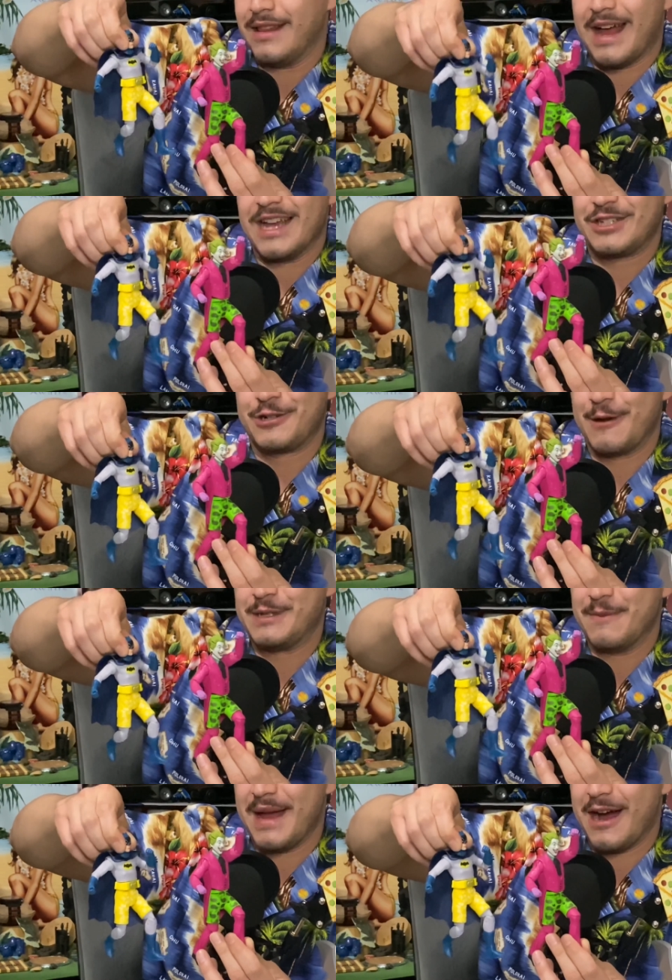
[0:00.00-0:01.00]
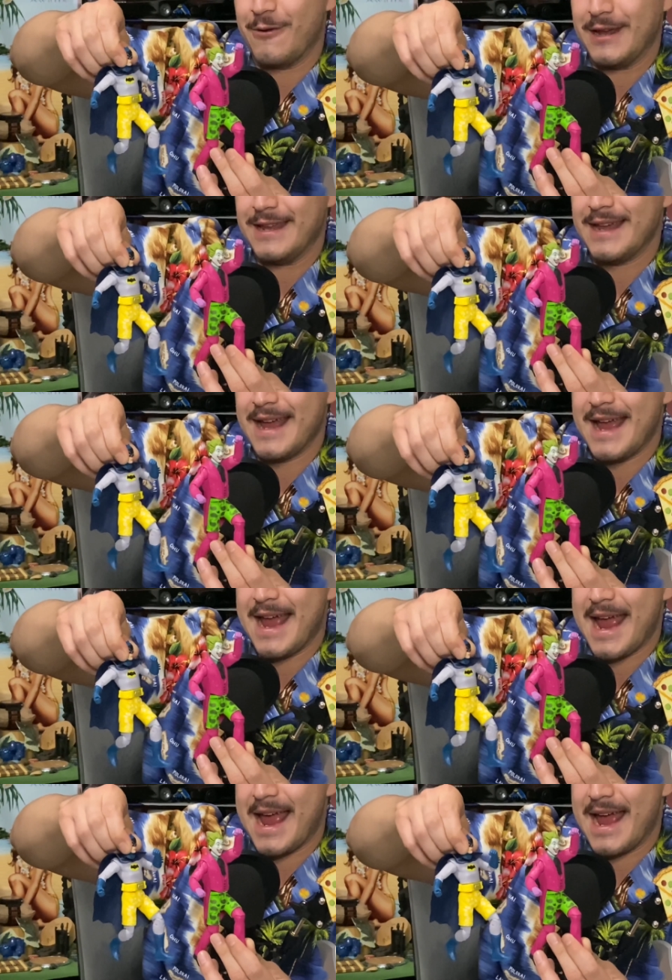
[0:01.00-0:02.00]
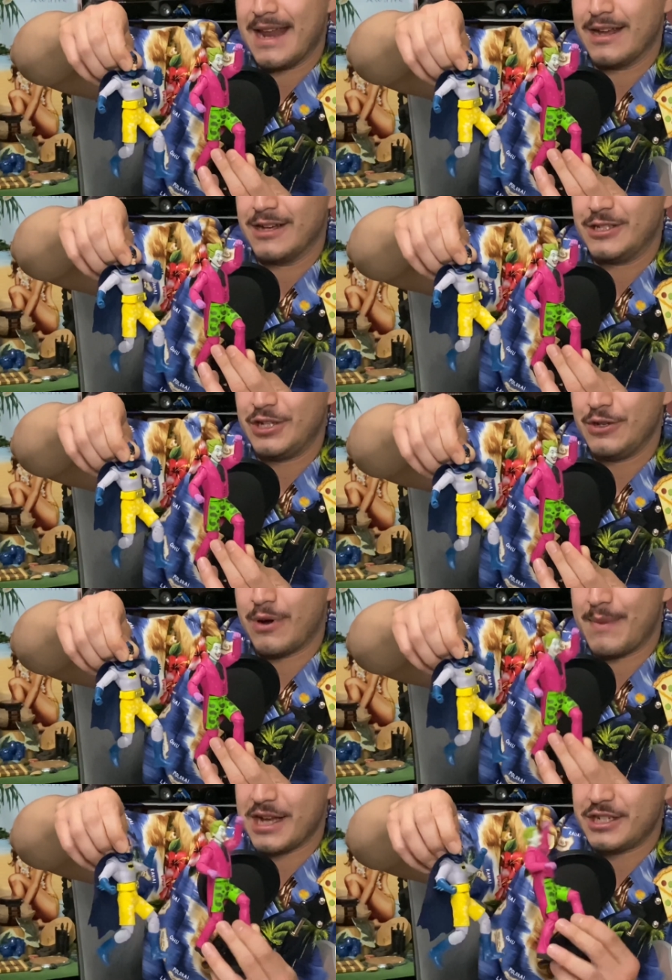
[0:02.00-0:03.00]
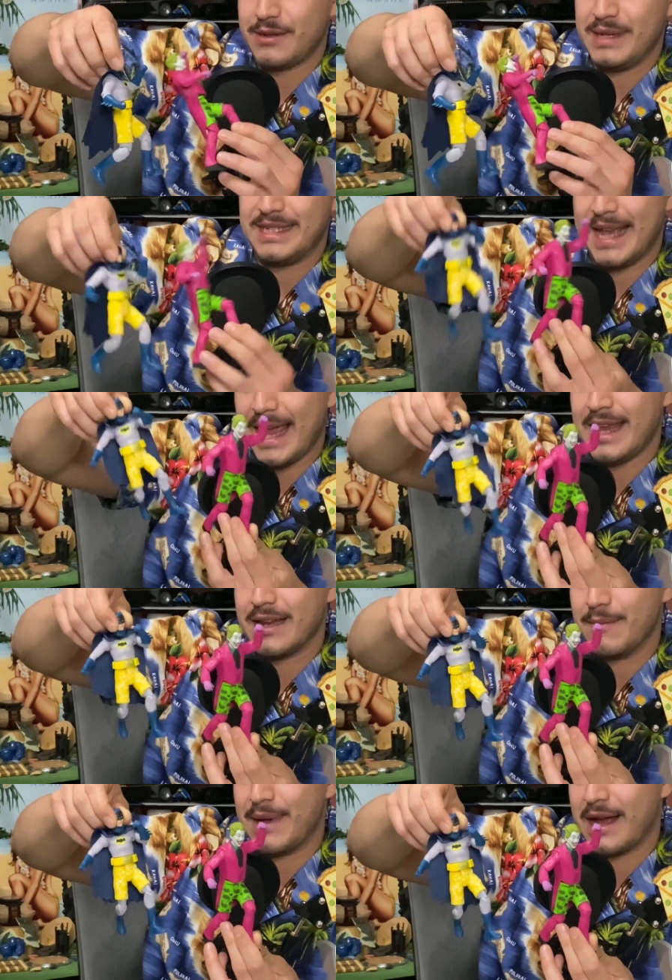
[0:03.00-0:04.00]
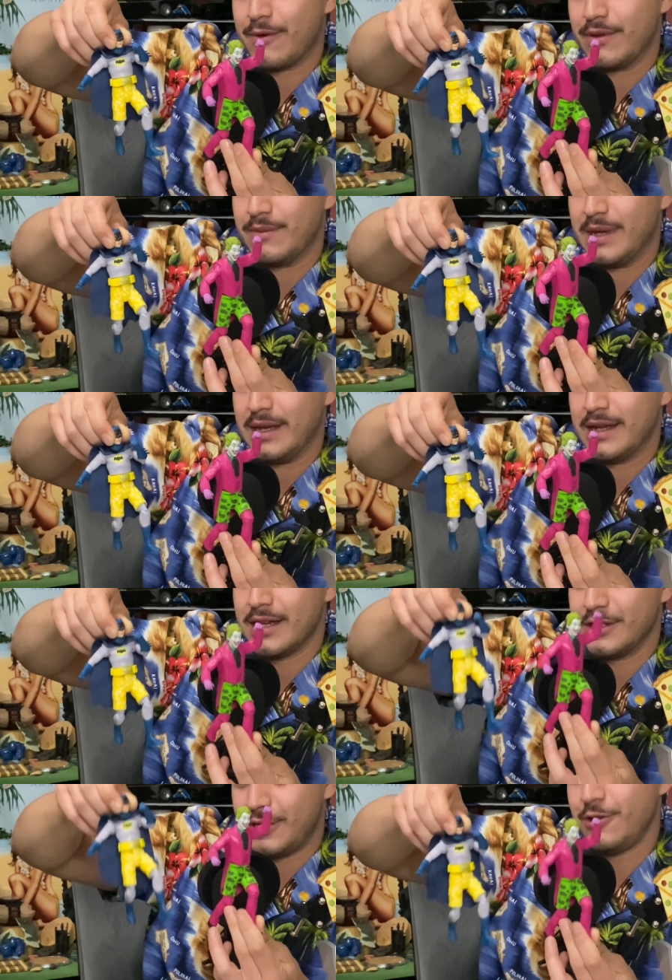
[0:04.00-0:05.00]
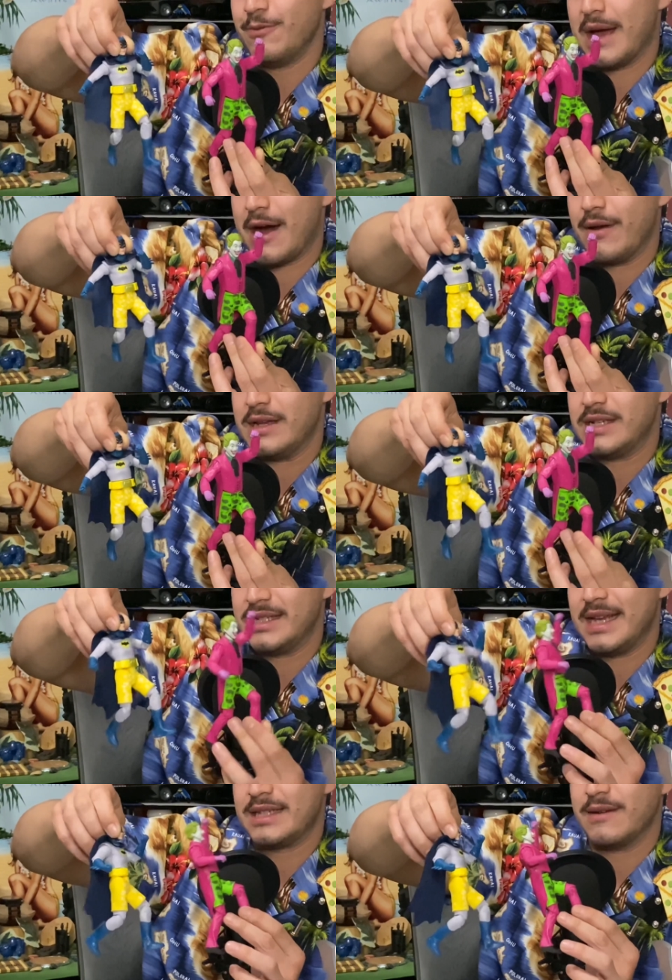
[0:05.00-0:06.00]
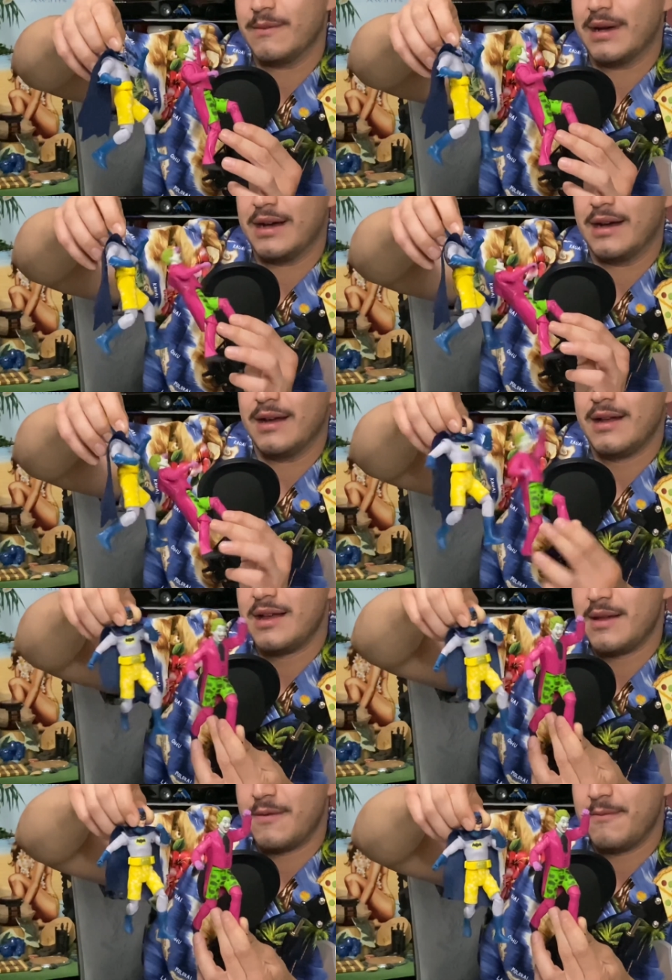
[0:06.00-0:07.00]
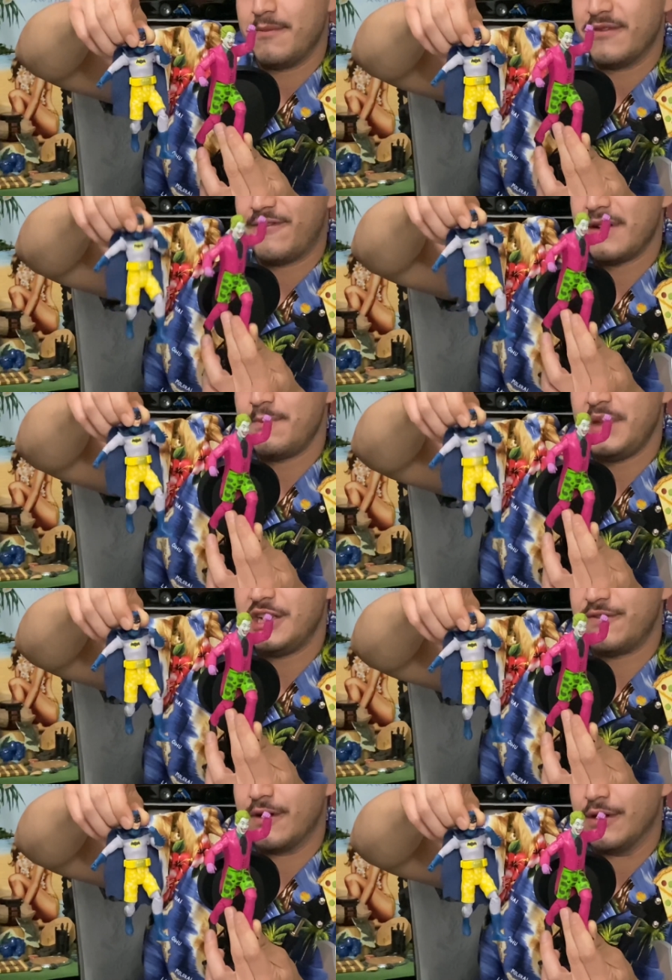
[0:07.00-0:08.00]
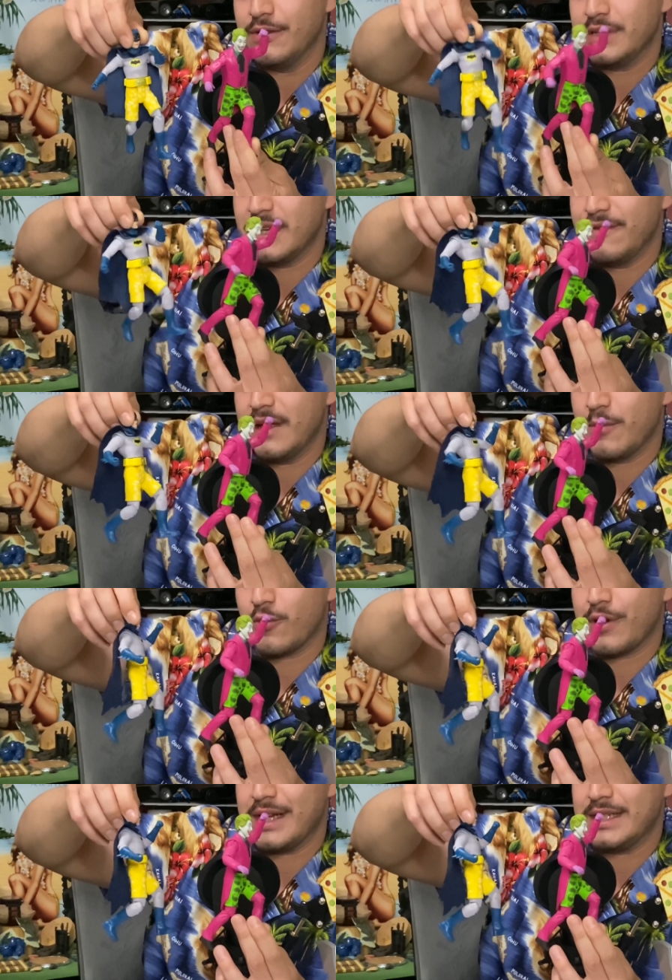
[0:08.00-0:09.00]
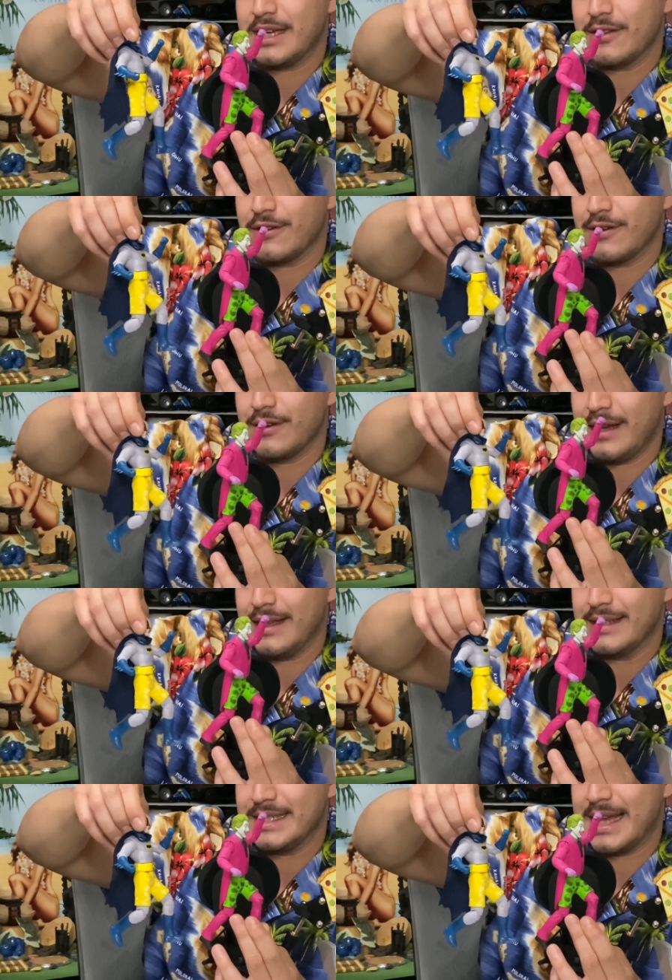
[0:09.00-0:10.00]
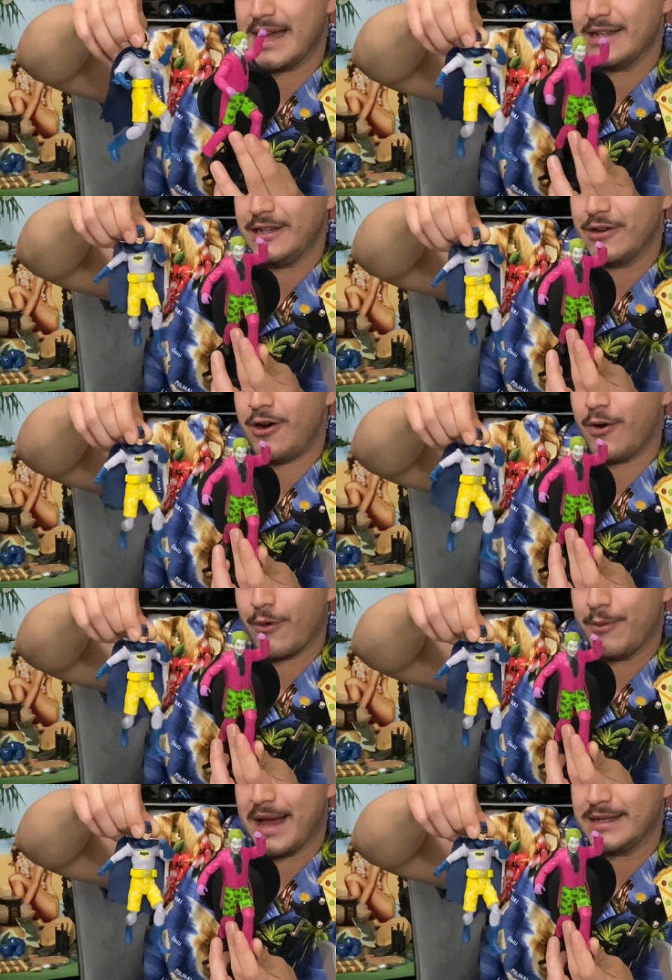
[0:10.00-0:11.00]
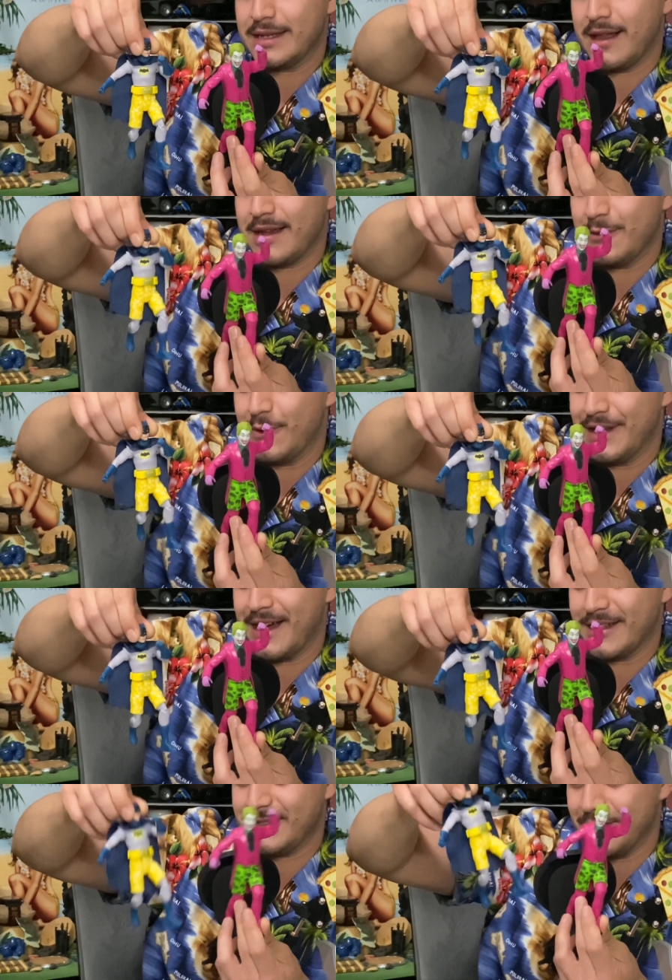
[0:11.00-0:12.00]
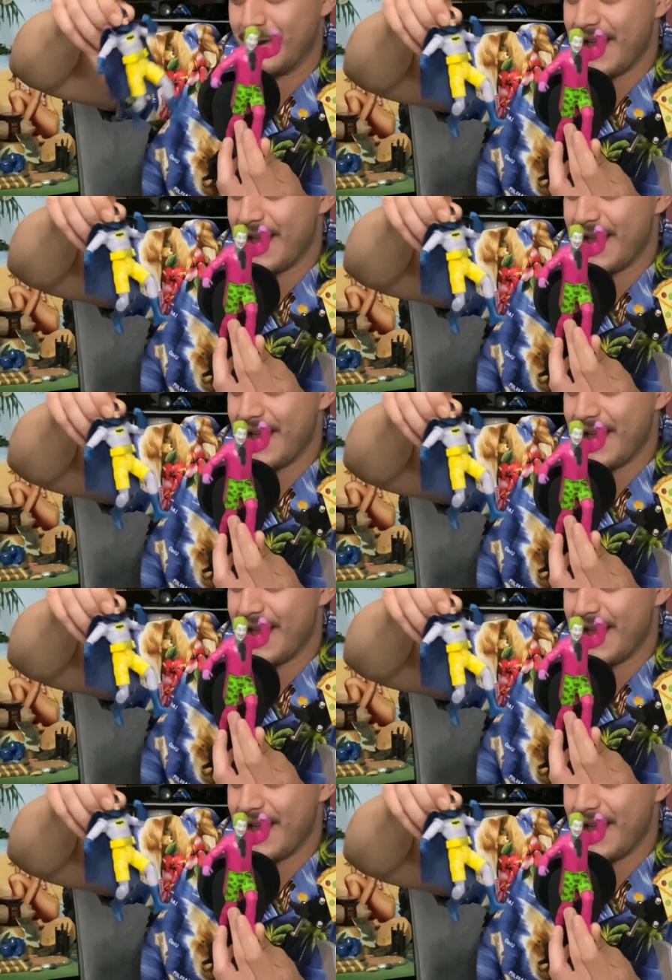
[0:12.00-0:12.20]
last trip to Maui and uh, two, I'm actually going to be taking them back with me to Maui to take some uh, fun beach photos of them running together in the sand, you know, all romantic like and whatnot. So